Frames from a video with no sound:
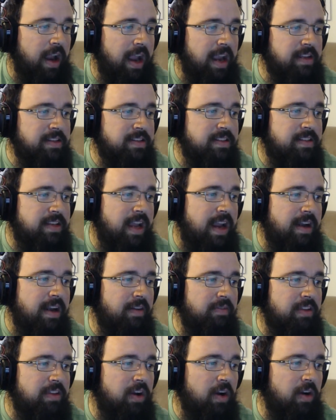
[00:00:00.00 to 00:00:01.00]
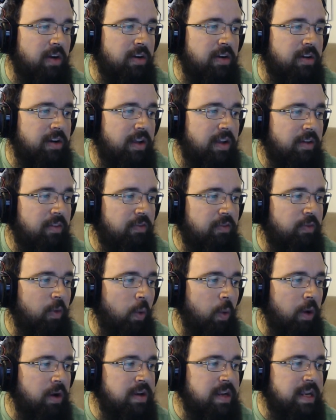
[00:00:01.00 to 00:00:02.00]
and state-of-the-art
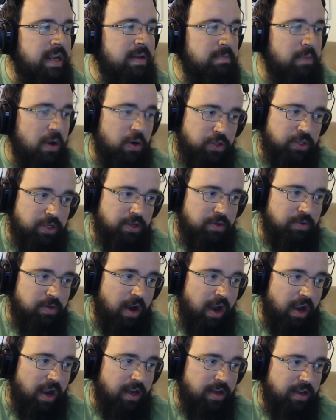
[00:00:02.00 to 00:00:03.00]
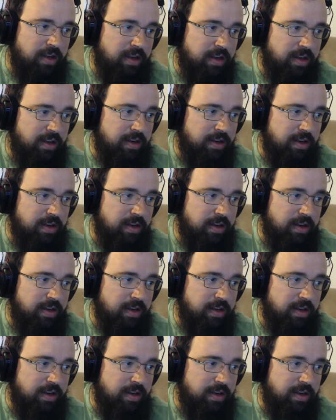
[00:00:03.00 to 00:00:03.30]
4D motion ride.